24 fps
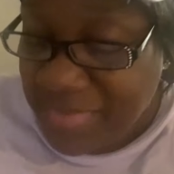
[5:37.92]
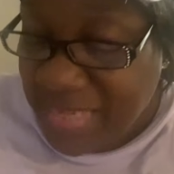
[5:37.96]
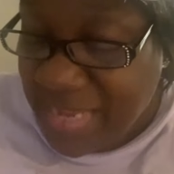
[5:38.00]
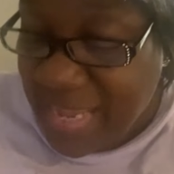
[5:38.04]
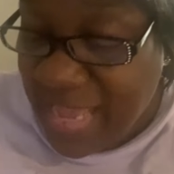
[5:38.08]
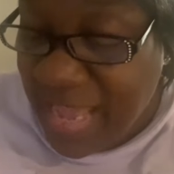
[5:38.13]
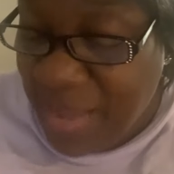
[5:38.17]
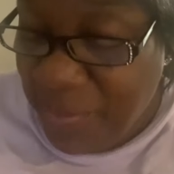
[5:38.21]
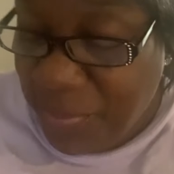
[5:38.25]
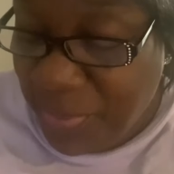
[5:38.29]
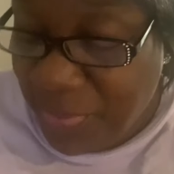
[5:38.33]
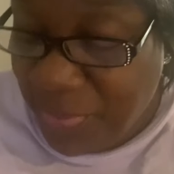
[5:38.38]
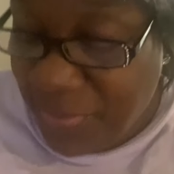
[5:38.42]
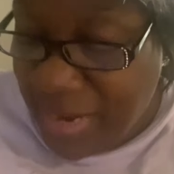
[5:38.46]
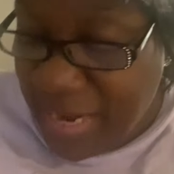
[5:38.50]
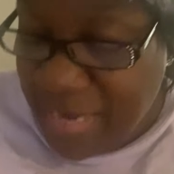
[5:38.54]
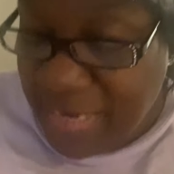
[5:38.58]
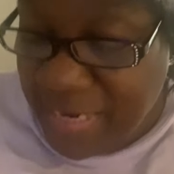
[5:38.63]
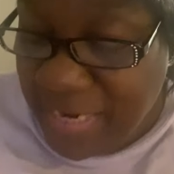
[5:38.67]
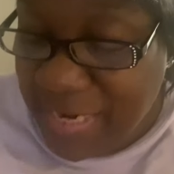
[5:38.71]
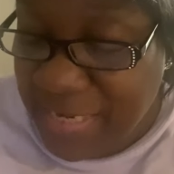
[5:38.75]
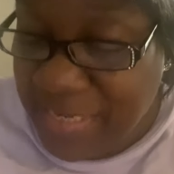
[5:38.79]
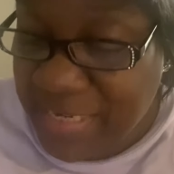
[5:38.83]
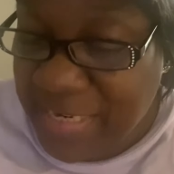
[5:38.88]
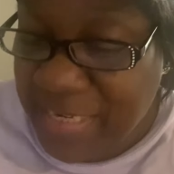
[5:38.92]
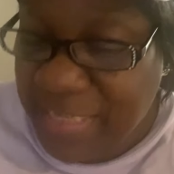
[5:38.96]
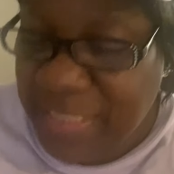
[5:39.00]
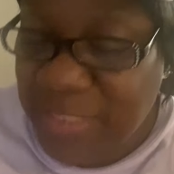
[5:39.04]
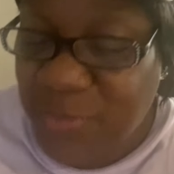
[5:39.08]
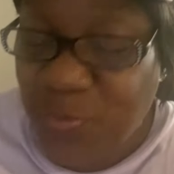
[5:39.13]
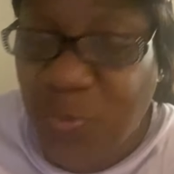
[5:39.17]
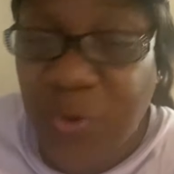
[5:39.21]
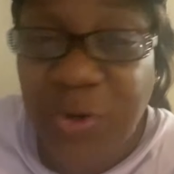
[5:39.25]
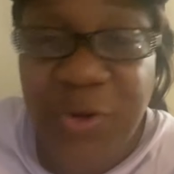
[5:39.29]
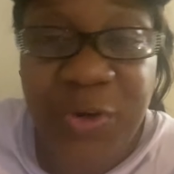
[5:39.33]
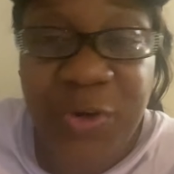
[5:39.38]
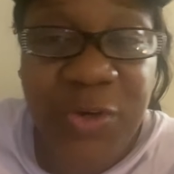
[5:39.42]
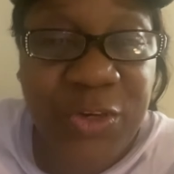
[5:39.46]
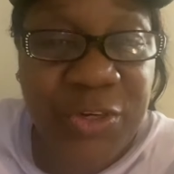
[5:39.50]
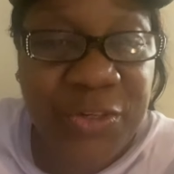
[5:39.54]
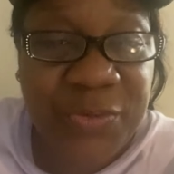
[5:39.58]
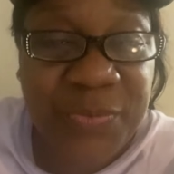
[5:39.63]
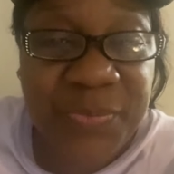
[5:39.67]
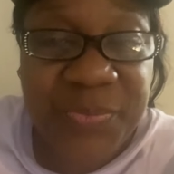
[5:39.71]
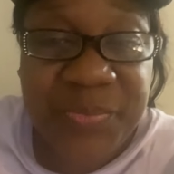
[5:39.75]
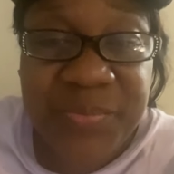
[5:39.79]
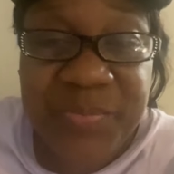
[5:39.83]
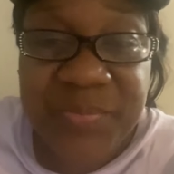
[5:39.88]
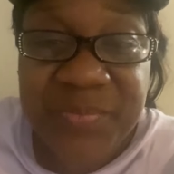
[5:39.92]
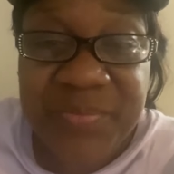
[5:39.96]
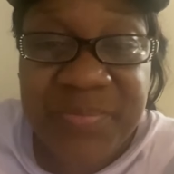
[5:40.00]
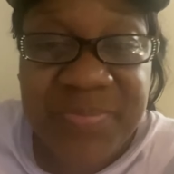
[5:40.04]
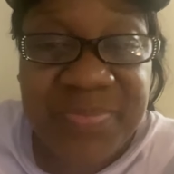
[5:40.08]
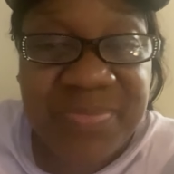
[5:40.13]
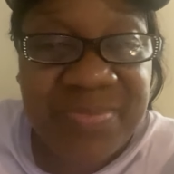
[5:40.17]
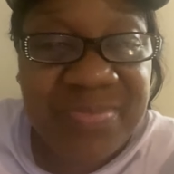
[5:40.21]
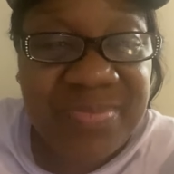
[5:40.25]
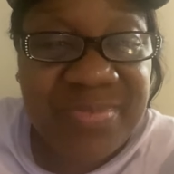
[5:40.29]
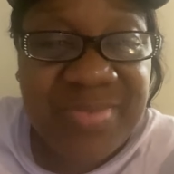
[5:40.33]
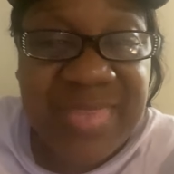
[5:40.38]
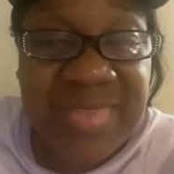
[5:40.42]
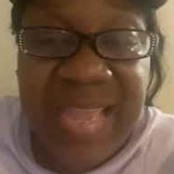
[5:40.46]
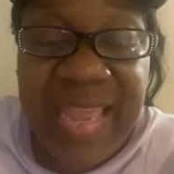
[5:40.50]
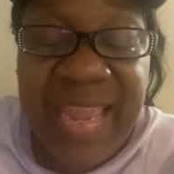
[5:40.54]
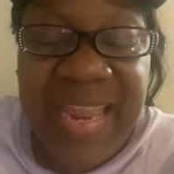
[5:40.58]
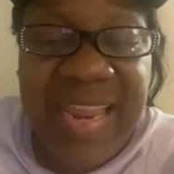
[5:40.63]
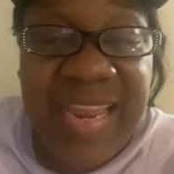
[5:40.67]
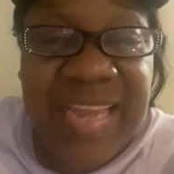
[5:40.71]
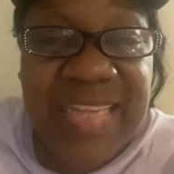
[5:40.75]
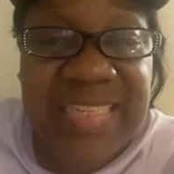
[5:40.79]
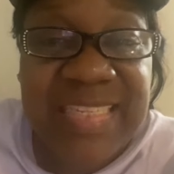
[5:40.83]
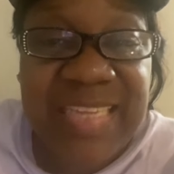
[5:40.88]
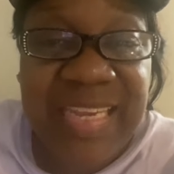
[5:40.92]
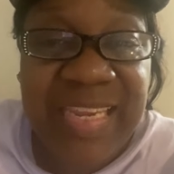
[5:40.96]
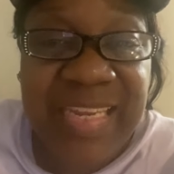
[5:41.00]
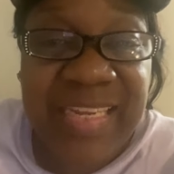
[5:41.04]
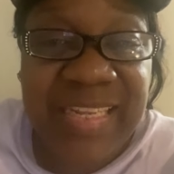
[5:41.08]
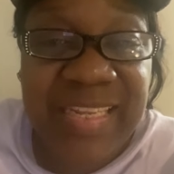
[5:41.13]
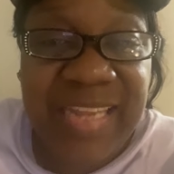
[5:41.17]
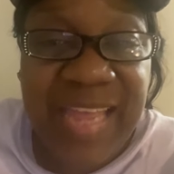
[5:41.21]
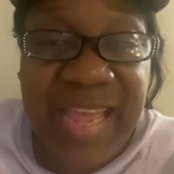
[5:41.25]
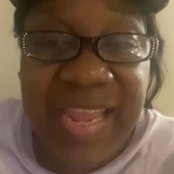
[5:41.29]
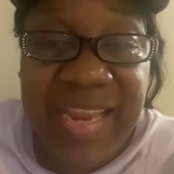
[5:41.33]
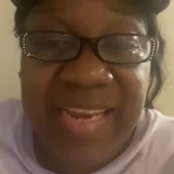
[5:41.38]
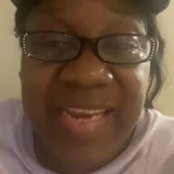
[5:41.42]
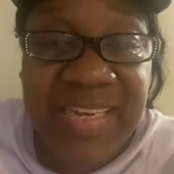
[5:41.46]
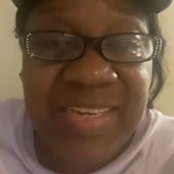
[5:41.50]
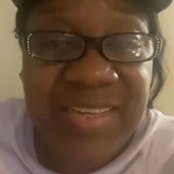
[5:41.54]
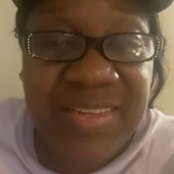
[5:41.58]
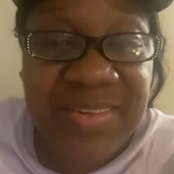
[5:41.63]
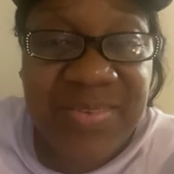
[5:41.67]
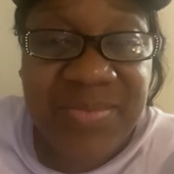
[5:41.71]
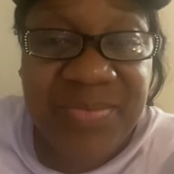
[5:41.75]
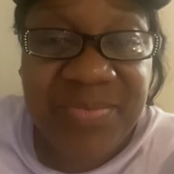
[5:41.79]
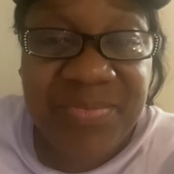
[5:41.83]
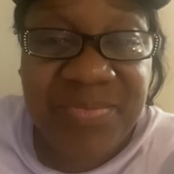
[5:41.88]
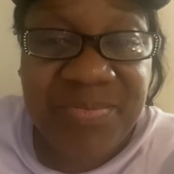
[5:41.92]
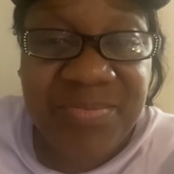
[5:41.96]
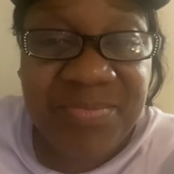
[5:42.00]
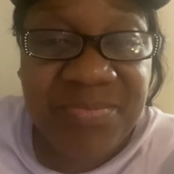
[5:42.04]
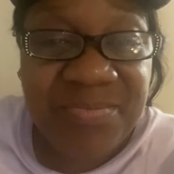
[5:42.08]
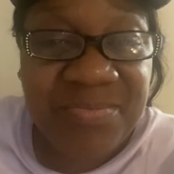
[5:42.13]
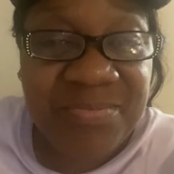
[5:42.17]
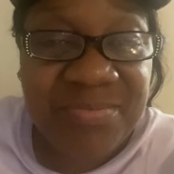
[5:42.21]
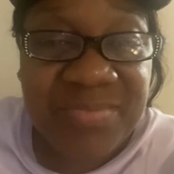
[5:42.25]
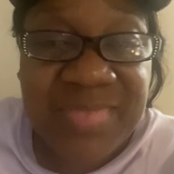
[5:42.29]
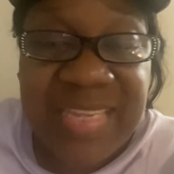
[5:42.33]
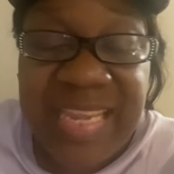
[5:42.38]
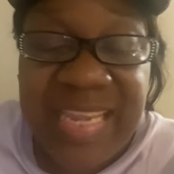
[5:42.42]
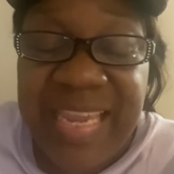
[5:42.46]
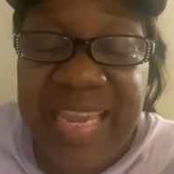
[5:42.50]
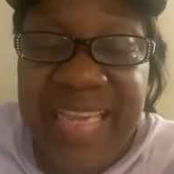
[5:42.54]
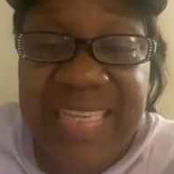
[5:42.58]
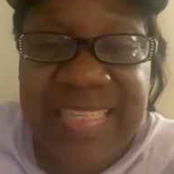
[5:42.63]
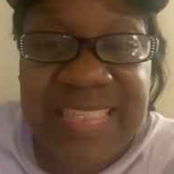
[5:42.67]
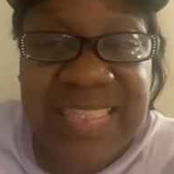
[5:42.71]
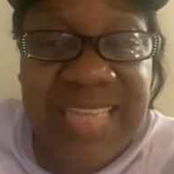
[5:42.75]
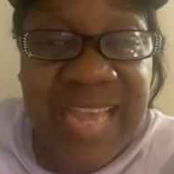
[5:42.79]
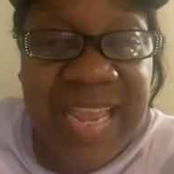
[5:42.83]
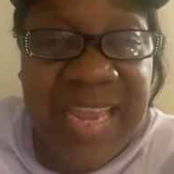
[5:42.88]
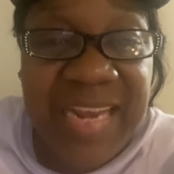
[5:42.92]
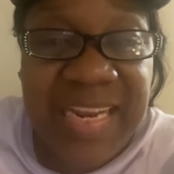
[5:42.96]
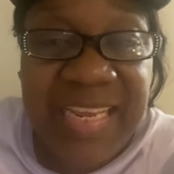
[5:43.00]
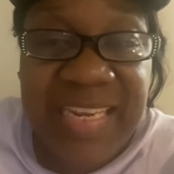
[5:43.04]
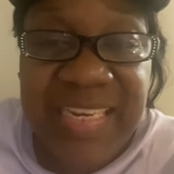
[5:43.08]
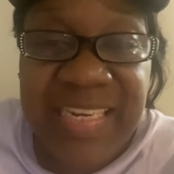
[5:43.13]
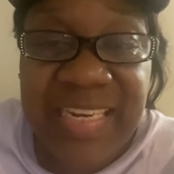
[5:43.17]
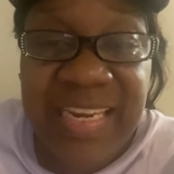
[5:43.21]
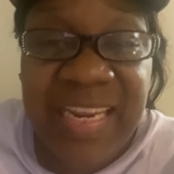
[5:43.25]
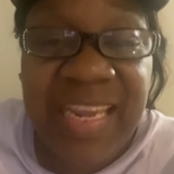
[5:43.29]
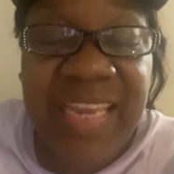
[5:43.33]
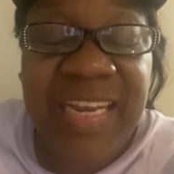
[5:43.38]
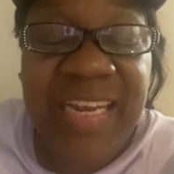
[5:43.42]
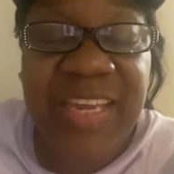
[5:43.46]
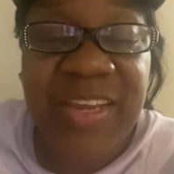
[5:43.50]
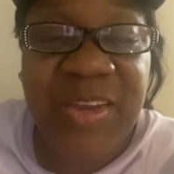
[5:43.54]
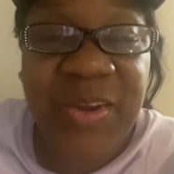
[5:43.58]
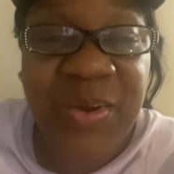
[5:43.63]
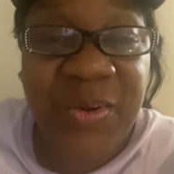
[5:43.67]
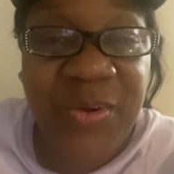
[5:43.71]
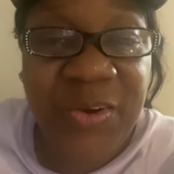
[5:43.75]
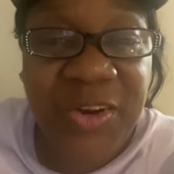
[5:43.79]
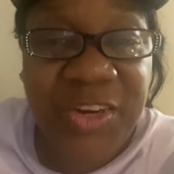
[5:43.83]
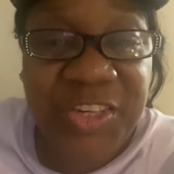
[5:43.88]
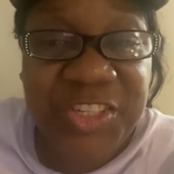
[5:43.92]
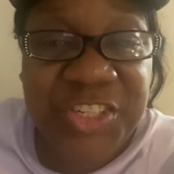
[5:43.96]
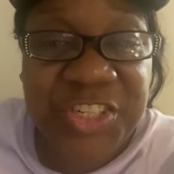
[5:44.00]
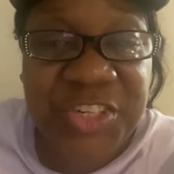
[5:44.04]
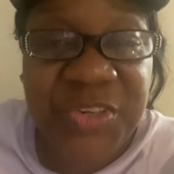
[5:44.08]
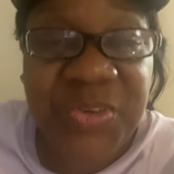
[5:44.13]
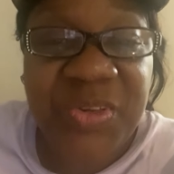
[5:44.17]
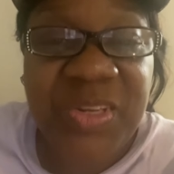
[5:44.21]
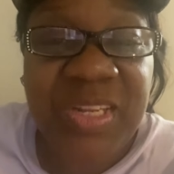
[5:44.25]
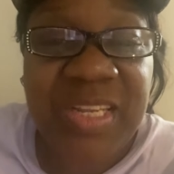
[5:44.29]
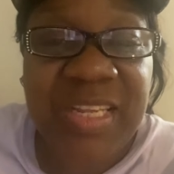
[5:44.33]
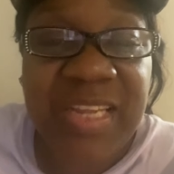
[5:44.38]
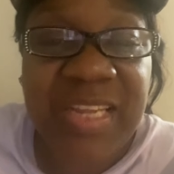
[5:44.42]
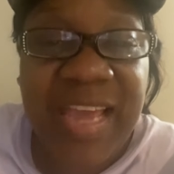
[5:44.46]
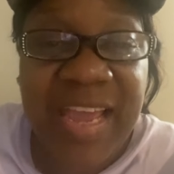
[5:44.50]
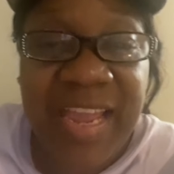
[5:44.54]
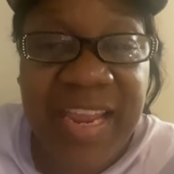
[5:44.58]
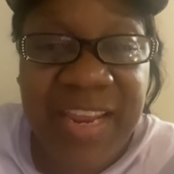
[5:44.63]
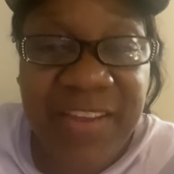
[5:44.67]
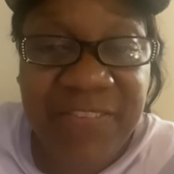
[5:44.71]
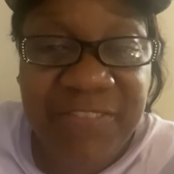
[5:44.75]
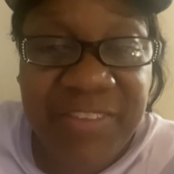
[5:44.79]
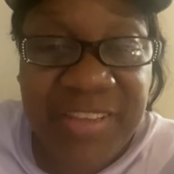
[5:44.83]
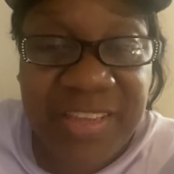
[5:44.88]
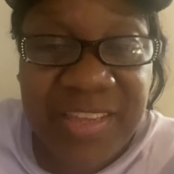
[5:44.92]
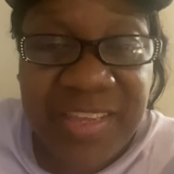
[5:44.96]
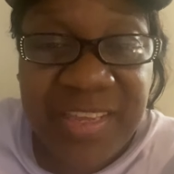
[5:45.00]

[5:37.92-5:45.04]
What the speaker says: I pray that this word has enlightened, excited, and encouraged your life